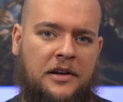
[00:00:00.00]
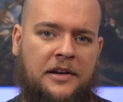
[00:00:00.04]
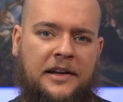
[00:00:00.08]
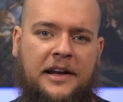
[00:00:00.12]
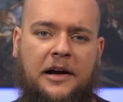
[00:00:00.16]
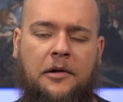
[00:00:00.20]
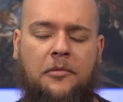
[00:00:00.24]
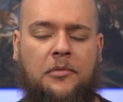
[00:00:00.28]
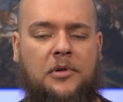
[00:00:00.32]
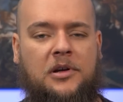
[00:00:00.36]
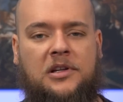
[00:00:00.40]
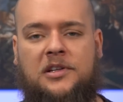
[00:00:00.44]

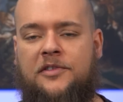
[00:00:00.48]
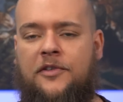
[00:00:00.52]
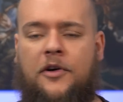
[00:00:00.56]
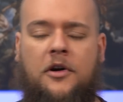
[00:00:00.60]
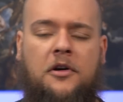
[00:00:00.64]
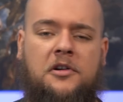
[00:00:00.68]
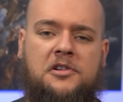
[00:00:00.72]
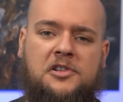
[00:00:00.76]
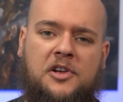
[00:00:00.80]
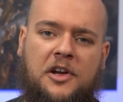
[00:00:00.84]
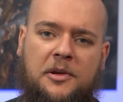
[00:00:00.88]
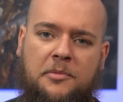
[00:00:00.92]
Now, as
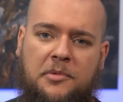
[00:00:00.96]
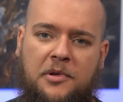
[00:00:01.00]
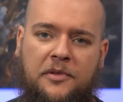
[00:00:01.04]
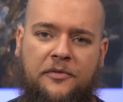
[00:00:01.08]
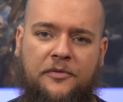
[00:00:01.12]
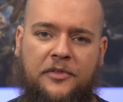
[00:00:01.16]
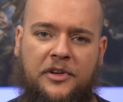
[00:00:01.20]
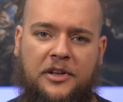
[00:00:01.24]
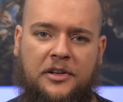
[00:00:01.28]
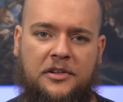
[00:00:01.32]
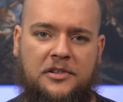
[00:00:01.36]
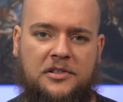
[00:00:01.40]
far as I'm
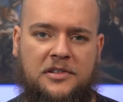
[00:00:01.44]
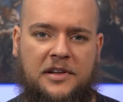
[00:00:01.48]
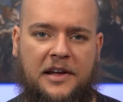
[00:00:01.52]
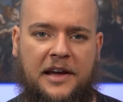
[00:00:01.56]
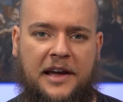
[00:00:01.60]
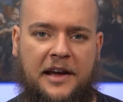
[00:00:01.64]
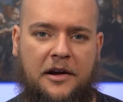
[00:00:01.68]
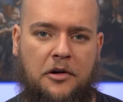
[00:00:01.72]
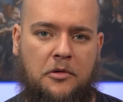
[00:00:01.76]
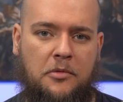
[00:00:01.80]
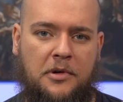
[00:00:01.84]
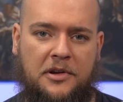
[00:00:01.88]
convinced,
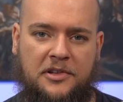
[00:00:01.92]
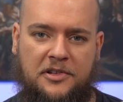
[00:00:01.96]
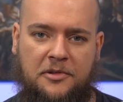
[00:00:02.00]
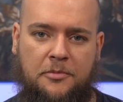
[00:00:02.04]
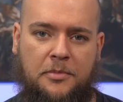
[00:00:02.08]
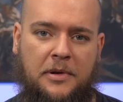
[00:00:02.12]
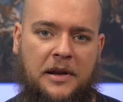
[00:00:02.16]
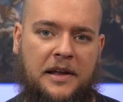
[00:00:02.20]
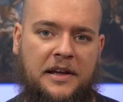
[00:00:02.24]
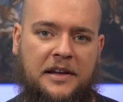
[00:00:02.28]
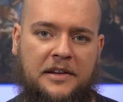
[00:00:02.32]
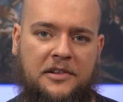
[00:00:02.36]
hell as a
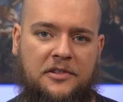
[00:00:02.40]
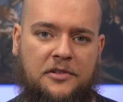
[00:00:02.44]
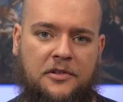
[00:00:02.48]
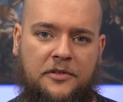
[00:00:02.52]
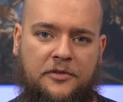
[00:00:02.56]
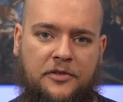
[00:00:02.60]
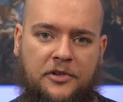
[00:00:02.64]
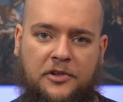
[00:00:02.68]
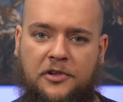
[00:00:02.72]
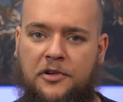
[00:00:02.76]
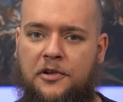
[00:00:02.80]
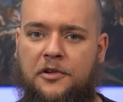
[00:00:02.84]
place
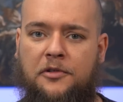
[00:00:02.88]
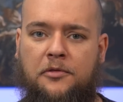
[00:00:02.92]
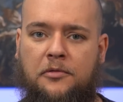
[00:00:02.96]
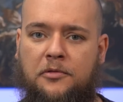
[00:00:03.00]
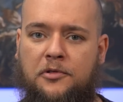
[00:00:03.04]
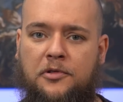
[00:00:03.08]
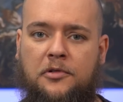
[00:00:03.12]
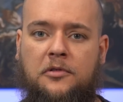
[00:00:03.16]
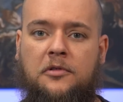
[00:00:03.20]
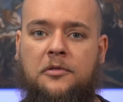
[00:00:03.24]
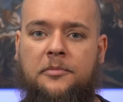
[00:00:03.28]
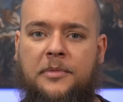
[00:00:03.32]
of
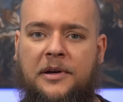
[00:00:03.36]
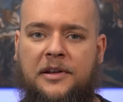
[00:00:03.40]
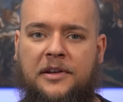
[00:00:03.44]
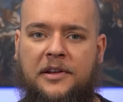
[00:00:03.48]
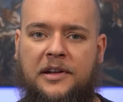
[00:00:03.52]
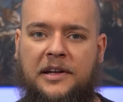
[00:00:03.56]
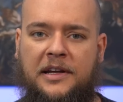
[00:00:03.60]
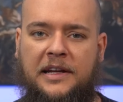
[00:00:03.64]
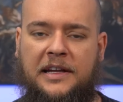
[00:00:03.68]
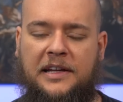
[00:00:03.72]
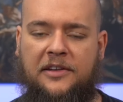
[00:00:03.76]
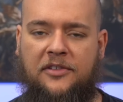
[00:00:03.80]
eternal
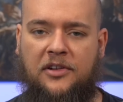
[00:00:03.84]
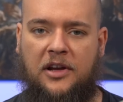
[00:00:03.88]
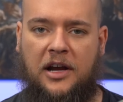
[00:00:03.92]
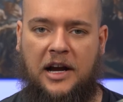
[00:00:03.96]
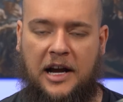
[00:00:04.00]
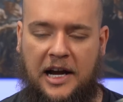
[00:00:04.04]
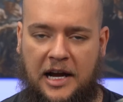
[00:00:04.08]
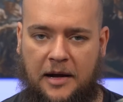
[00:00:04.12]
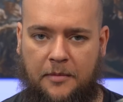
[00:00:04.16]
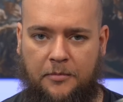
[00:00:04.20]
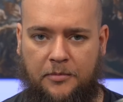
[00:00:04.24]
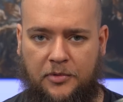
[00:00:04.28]
torment is
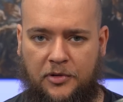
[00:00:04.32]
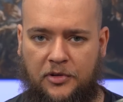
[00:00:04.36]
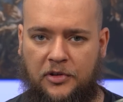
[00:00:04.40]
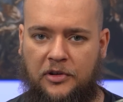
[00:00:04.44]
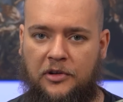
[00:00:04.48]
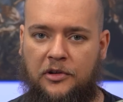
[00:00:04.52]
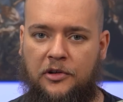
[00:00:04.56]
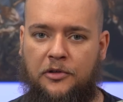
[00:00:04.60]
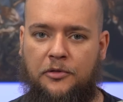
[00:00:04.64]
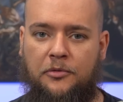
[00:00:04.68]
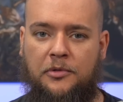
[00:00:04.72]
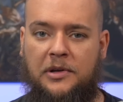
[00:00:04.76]

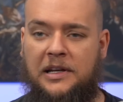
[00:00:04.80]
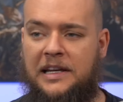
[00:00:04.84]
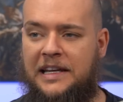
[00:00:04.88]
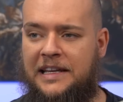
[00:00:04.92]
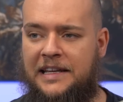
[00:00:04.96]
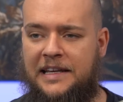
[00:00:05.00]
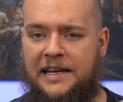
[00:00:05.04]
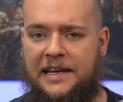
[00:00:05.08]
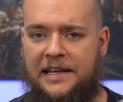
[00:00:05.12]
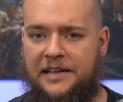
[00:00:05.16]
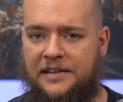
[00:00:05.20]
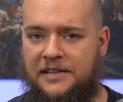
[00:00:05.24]

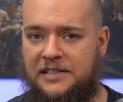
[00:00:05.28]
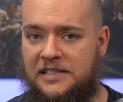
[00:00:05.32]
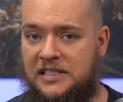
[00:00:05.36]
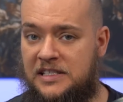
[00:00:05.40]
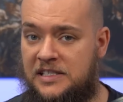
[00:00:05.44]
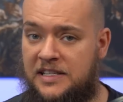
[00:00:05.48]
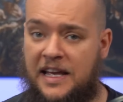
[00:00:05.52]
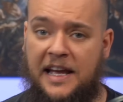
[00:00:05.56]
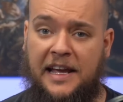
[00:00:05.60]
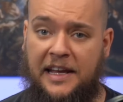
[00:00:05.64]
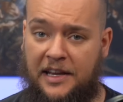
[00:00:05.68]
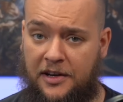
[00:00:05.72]
absolutely
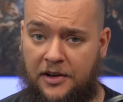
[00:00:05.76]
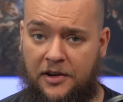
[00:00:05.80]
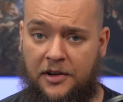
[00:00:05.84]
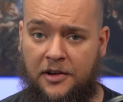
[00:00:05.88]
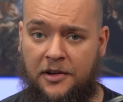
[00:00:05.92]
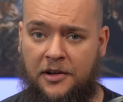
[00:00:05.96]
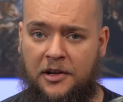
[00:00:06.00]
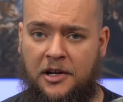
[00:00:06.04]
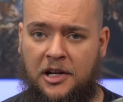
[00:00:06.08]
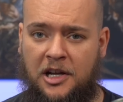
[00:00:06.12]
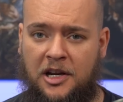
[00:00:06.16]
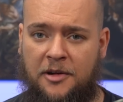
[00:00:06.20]
insane,
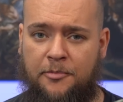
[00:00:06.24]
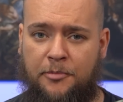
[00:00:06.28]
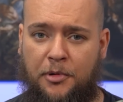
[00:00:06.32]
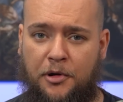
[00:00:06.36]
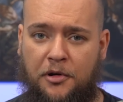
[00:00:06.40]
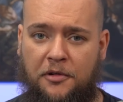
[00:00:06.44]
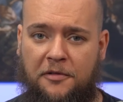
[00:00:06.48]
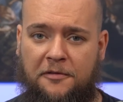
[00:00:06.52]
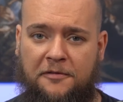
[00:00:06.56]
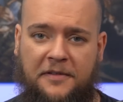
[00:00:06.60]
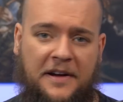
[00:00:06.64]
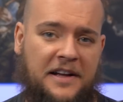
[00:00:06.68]

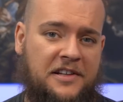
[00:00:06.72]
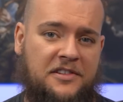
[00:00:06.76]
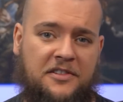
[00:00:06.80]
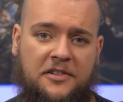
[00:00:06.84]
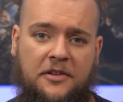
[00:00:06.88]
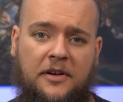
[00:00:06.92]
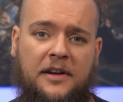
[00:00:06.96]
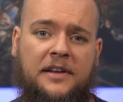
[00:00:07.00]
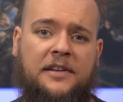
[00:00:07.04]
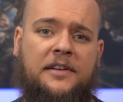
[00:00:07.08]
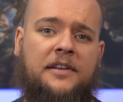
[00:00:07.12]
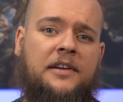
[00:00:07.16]
both as
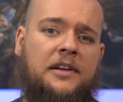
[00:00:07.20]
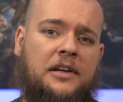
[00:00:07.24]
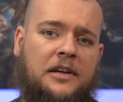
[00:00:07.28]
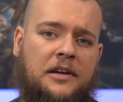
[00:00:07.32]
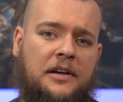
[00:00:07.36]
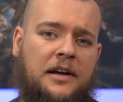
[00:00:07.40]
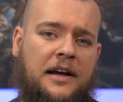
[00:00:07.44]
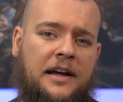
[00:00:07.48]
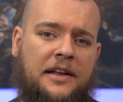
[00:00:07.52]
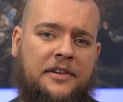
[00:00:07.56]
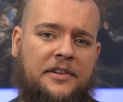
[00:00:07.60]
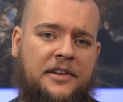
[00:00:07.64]
an
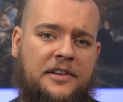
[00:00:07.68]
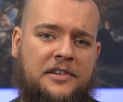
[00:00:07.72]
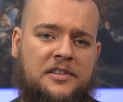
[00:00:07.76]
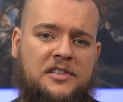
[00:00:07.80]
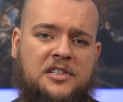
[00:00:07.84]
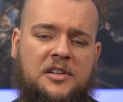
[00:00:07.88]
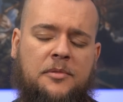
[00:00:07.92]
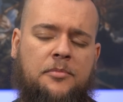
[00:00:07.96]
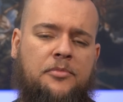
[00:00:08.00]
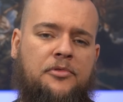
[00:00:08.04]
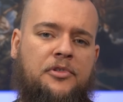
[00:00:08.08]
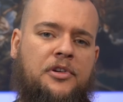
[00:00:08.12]
idea and as
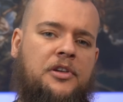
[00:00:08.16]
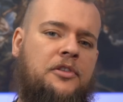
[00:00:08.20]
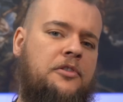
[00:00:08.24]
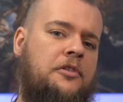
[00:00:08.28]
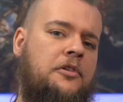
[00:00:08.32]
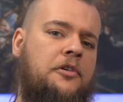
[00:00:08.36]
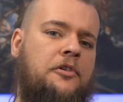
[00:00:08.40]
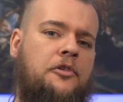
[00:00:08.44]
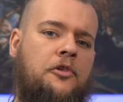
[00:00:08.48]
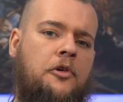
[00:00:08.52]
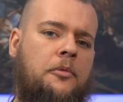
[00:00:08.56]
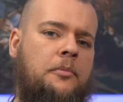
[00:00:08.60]
something
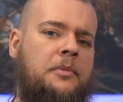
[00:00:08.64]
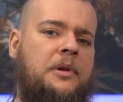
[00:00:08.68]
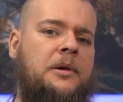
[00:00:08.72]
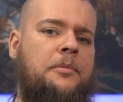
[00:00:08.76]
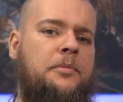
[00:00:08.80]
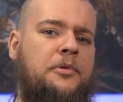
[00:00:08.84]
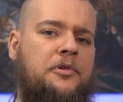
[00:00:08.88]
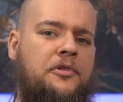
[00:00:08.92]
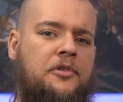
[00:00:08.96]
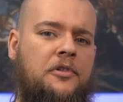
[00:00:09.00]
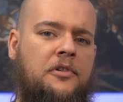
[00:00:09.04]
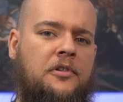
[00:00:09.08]
that an
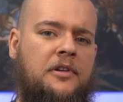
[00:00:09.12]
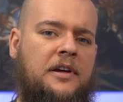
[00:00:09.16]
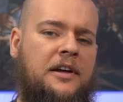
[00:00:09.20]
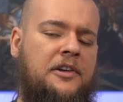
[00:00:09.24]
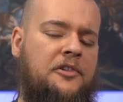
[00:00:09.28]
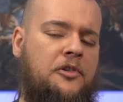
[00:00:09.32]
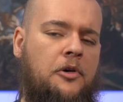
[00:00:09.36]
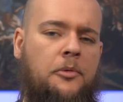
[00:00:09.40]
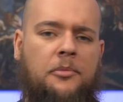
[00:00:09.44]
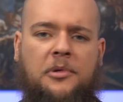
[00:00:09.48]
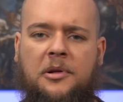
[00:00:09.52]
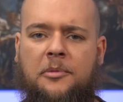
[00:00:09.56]
omnipotent
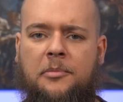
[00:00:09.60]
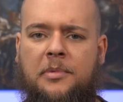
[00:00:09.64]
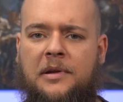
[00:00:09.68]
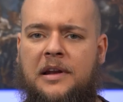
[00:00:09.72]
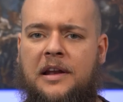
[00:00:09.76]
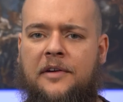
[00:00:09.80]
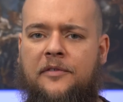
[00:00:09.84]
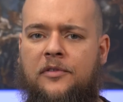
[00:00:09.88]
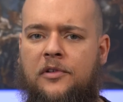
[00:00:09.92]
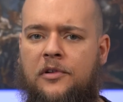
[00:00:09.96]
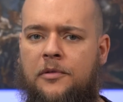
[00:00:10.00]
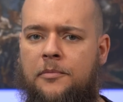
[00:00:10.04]
and
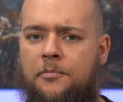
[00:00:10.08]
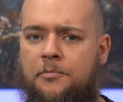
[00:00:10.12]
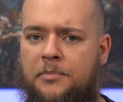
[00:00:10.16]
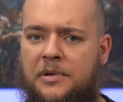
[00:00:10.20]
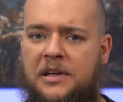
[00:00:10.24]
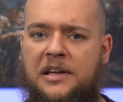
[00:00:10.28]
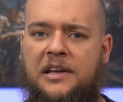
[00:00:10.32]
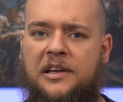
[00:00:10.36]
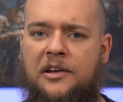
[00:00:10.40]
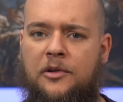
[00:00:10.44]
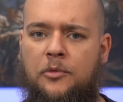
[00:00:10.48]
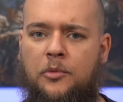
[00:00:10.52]
omnibenevolent
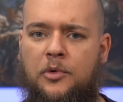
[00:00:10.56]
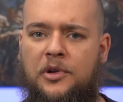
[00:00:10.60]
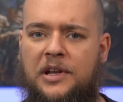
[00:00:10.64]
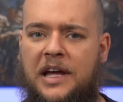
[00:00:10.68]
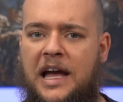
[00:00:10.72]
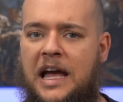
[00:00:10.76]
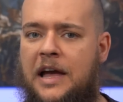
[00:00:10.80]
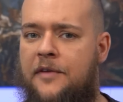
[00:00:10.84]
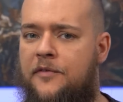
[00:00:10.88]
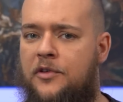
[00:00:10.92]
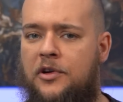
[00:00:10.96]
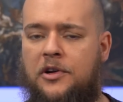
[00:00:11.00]
being
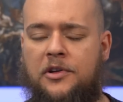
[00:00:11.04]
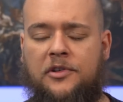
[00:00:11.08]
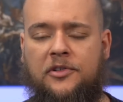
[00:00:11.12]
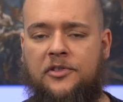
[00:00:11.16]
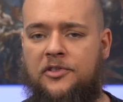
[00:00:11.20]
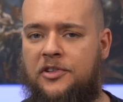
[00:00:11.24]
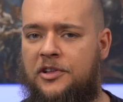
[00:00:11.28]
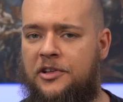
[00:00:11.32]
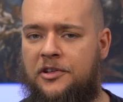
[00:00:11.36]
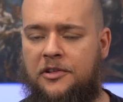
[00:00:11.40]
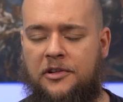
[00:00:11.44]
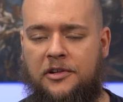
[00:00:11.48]
would ever
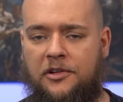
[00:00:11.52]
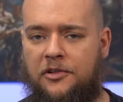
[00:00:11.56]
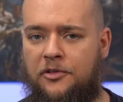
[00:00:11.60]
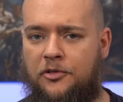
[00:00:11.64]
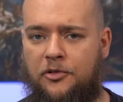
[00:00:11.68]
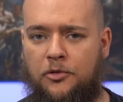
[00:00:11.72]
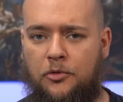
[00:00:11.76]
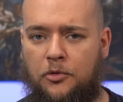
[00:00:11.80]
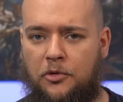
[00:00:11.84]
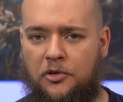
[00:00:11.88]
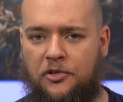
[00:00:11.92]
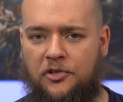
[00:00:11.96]
consider
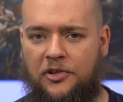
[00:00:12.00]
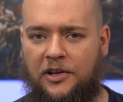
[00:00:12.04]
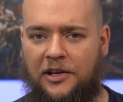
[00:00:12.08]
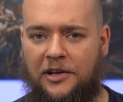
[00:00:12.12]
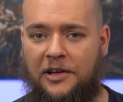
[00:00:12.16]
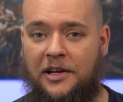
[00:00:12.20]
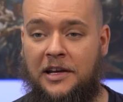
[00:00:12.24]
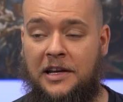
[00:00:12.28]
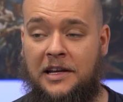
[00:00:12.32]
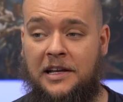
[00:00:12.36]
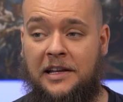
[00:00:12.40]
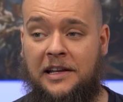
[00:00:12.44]

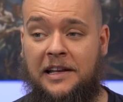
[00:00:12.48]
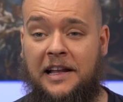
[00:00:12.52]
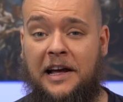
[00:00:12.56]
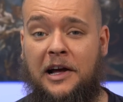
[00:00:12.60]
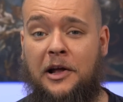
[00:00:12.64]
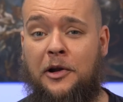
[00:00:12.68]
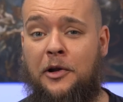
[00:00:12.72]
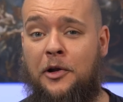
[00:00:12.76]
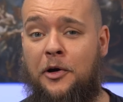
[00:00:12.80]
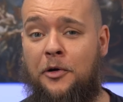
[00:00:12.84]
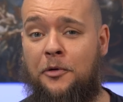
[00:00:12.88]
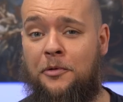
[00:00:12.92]
endorsing,
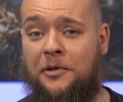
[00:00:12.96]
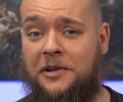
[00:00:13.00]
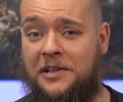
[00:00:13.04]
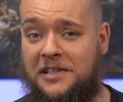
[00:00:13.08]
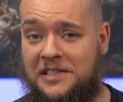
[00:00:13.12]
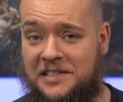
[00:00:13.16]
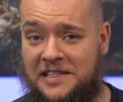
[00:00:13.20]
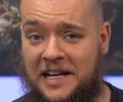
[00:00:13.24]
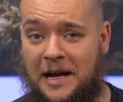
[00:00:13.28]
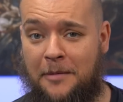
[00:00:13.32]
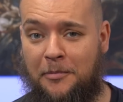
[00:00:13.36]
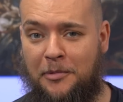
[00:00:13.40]
let alone
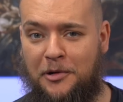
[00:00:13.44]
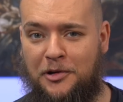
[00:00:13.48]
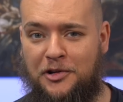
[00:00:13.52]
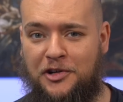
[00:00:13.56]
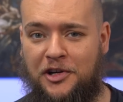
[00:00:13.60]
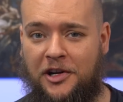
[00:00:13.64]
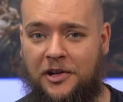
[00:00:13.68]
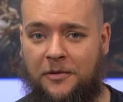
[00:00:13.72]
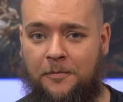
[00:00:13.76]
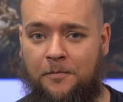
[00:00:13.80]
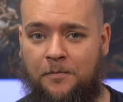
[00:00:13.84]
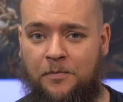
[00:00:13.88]

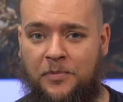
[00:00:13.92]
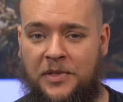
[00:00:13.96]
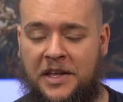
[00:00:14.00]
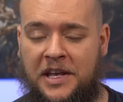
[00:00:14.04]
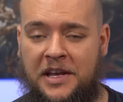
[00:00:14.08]
establishing.